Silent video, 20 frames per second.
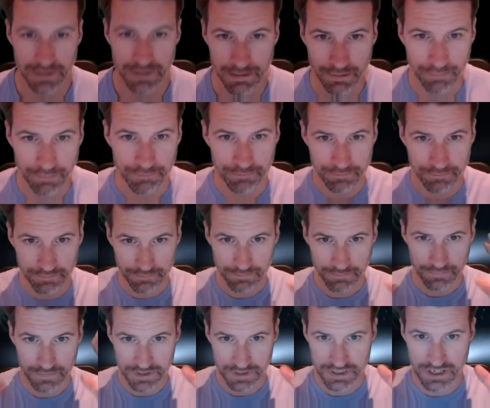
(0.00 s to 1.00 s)
Come on,
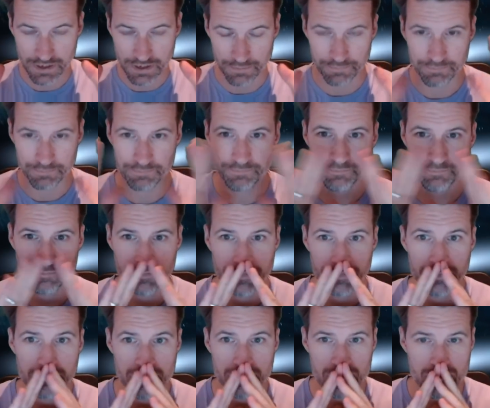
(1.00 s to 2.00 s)
let's go.
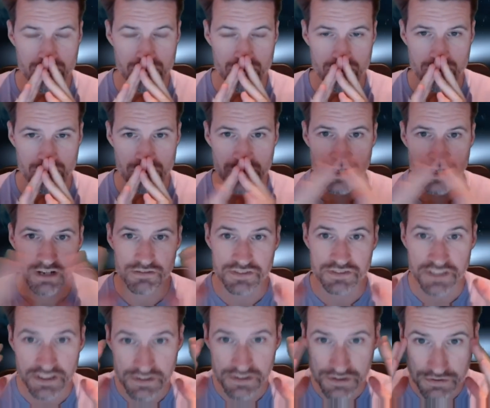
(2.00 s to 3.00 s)
I've
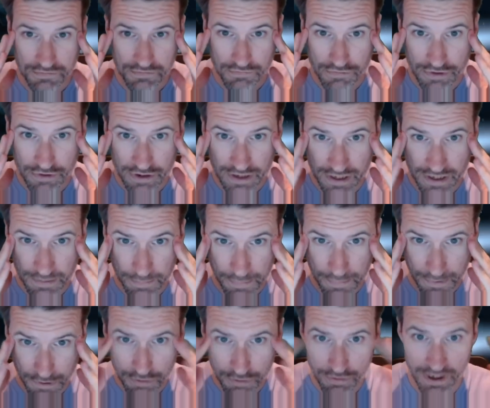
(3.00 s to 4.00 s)
seen some really
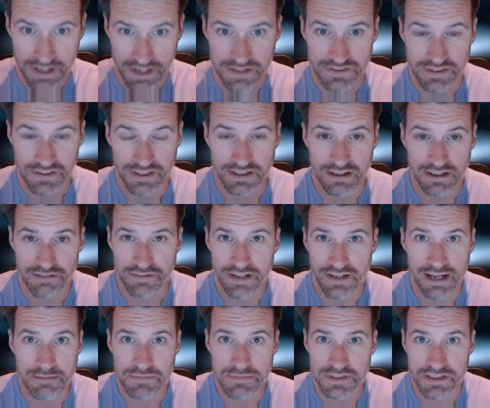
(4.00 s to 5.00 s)
crazy, I think
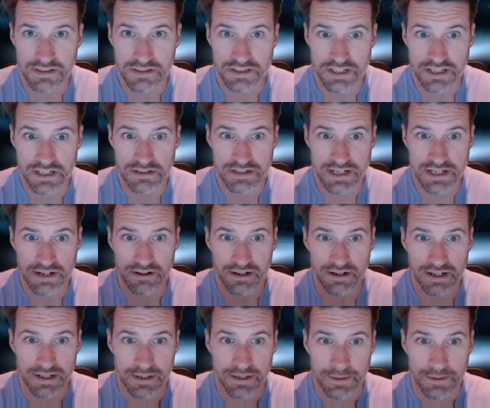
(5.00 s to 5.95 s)
MTG Jedi